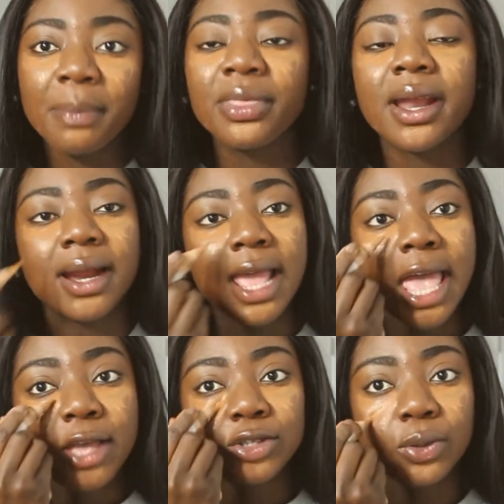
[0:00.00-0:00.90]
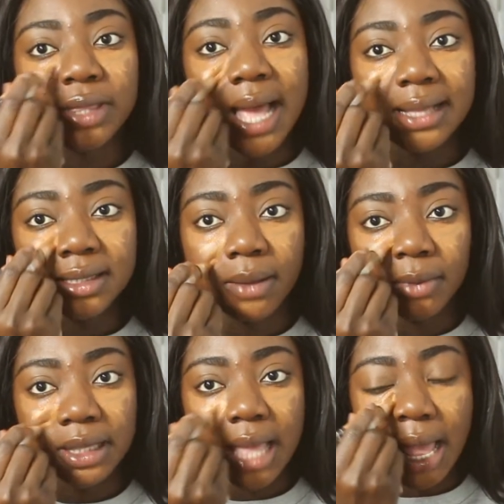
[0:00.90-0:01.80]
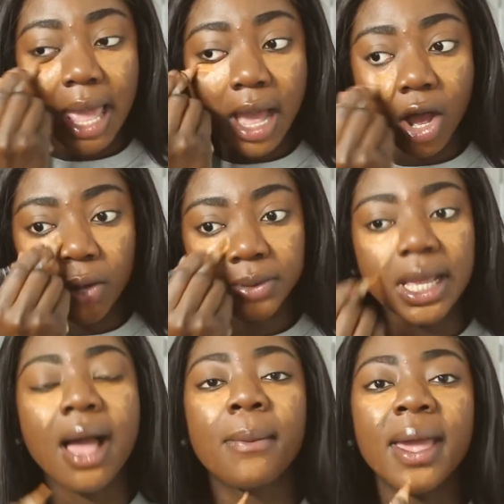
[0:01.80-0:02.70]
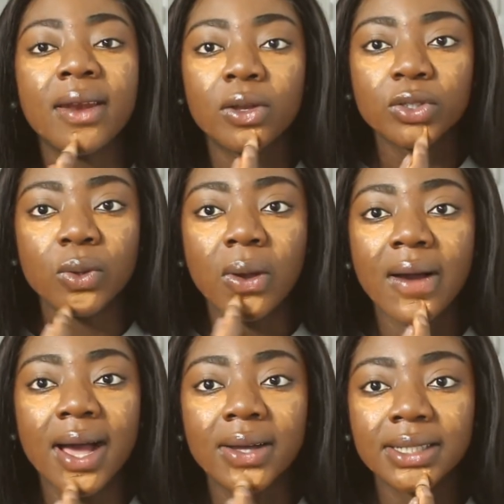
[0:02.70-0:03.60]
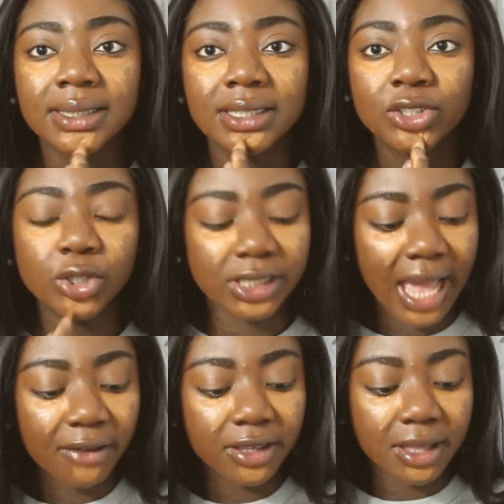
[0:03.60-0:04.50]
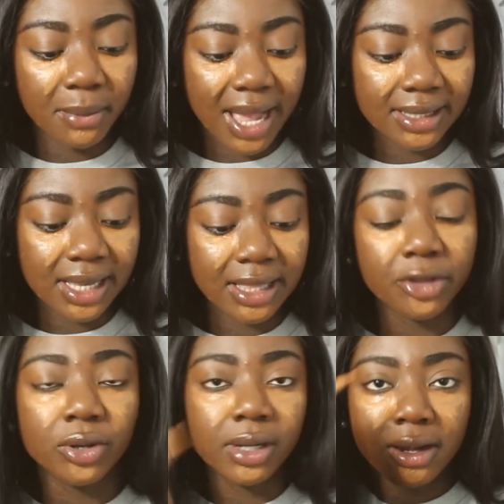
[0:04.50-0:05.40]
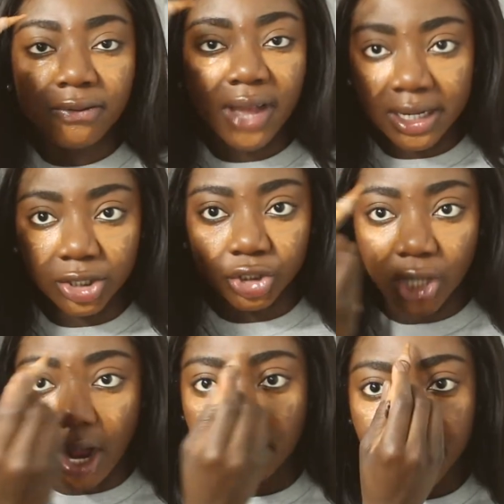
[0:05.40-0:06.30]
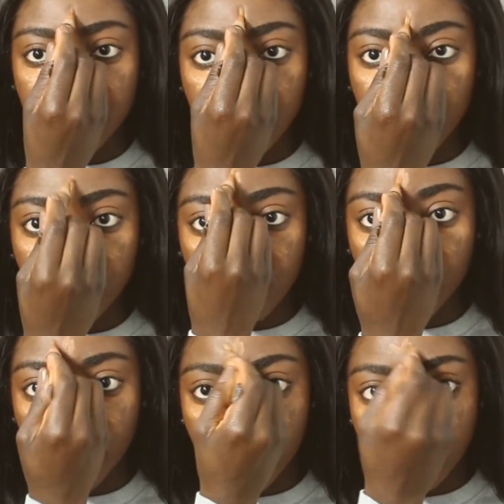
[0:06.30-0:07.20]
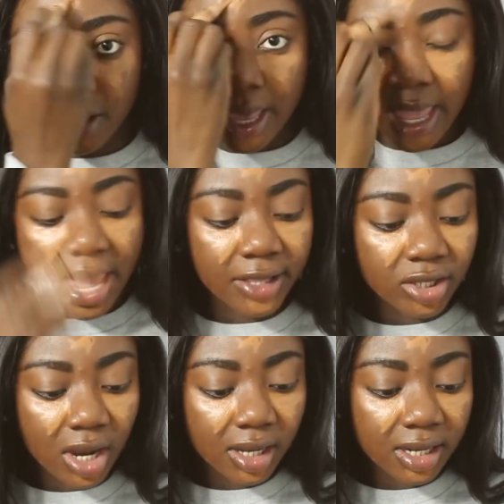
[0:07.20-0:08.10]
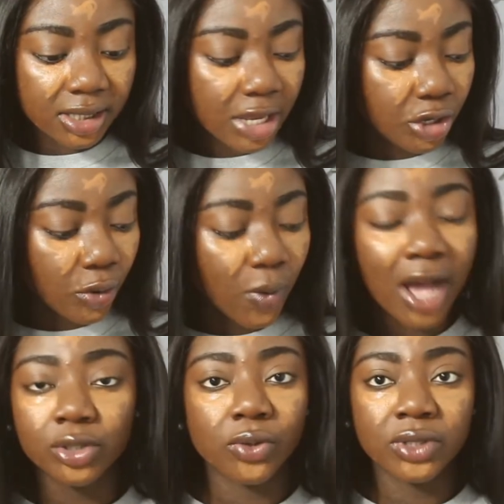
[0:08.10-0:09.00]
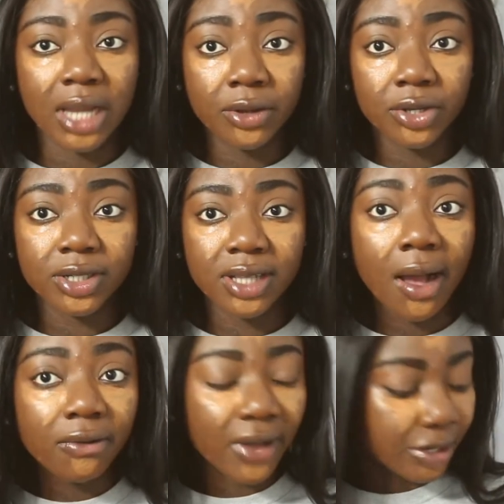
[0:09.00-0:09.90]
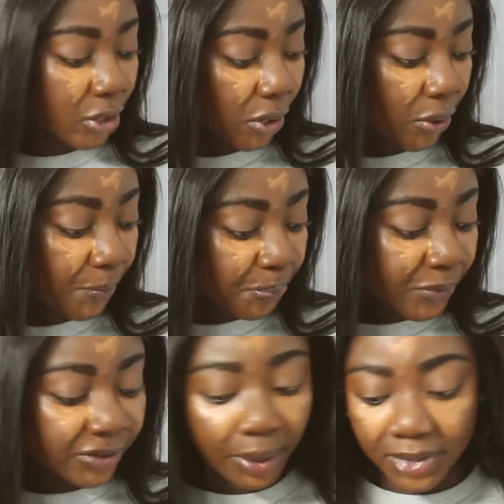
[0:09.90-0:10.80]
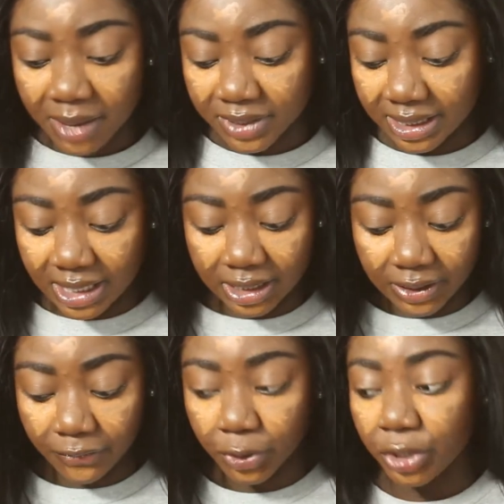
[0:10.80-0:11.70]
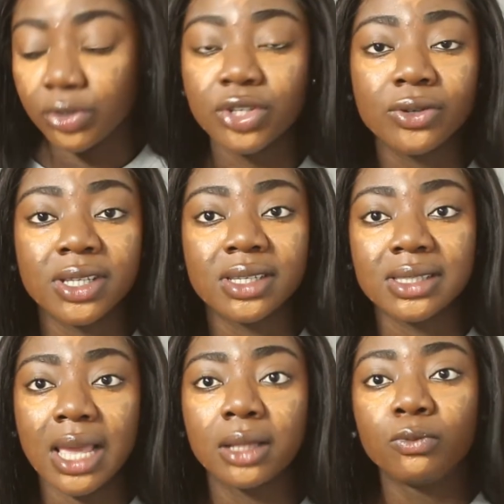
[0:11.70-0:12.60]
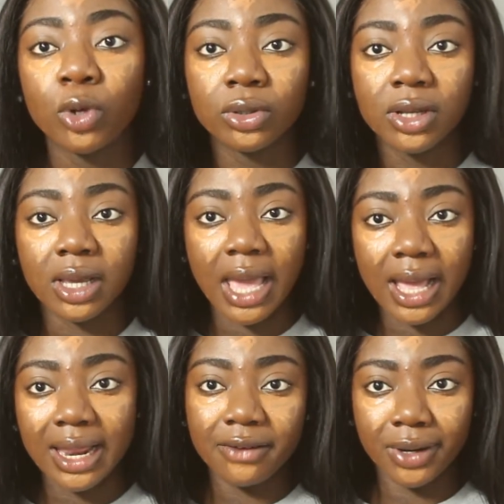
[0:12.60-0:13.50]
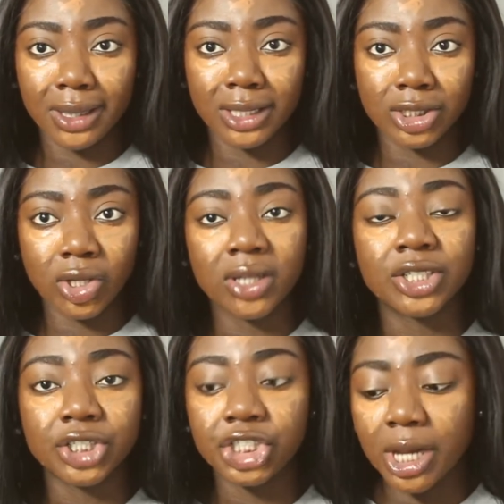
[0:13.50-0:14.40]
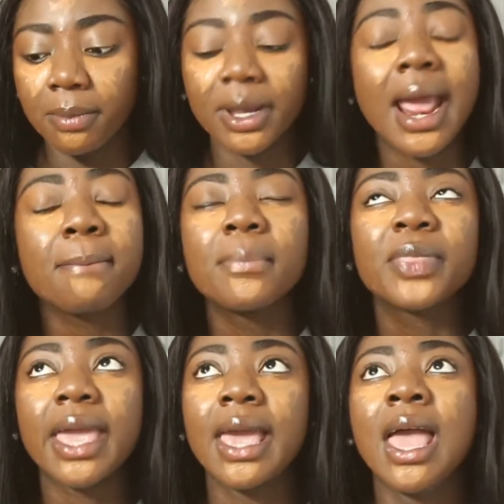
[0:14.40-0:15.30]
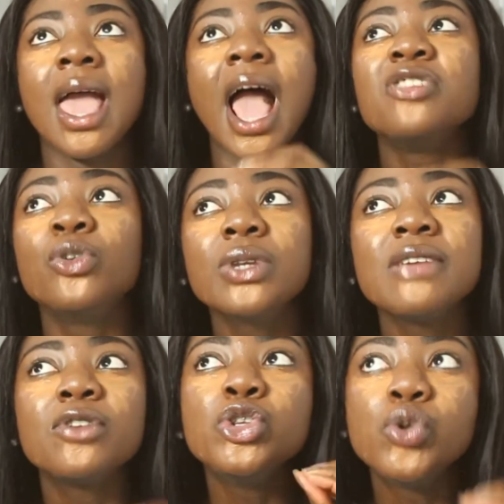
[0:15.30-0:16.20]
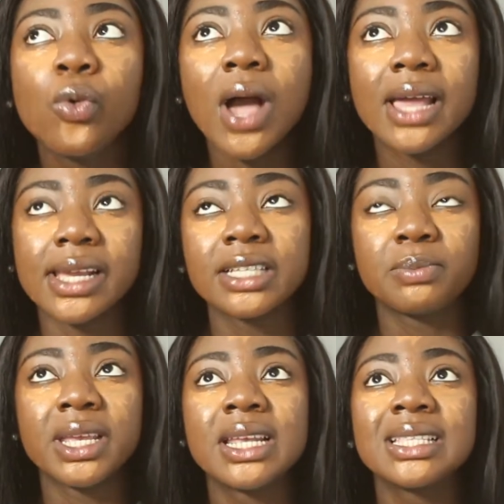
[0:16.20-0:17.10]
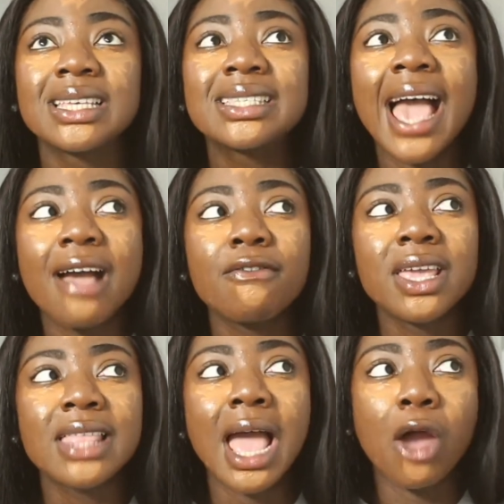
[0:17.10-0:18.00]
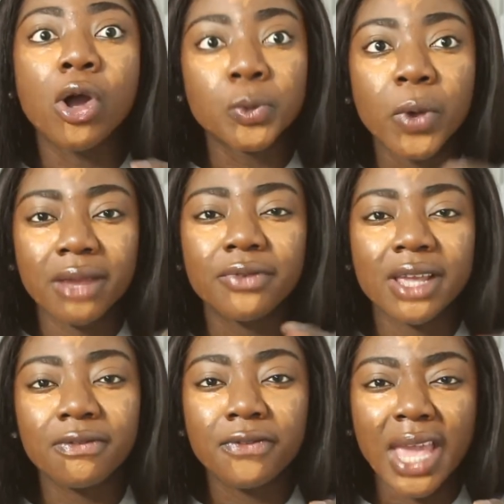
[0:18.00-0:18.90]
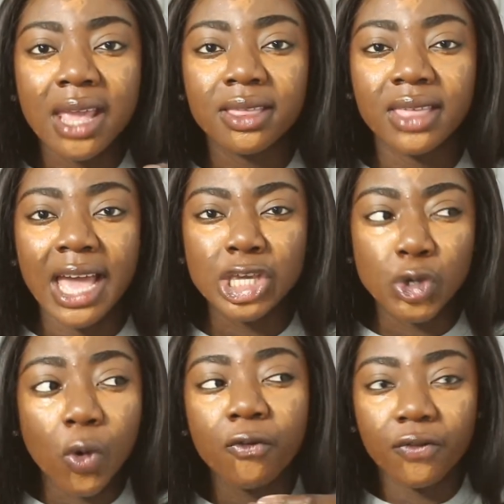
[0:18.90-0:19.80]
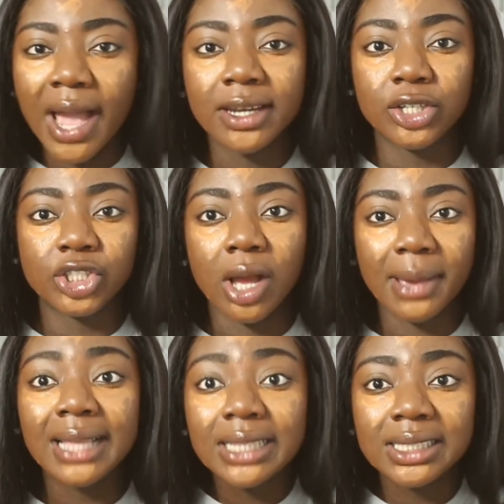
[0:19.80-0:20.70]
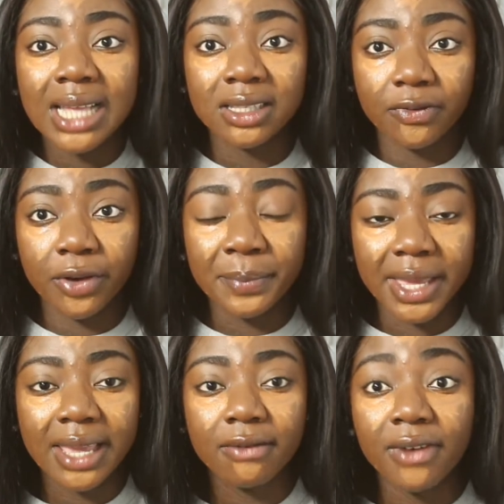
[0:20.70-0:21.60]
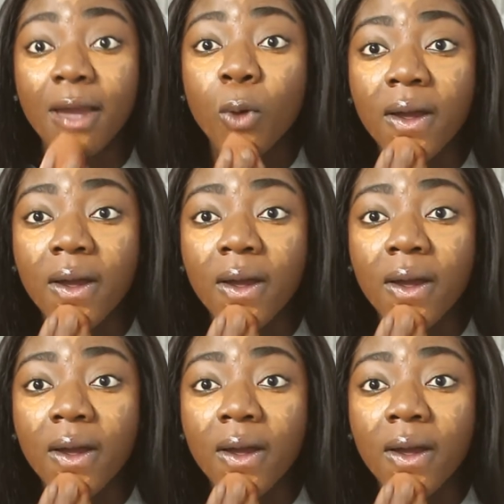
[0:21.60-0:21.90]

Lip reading: there. So that's something that helps. And also, honestly, just having the mindset that you're gonna find a job. Like, you will. It's not gonna take you a while. Don't doubt yourself. I know sometimes it's easy for you to, because it's like, well, look at everything's gone to shit, but I don't even know how to explain it. It's having that unwavering faith that you'll find a job. At least that's for me. If I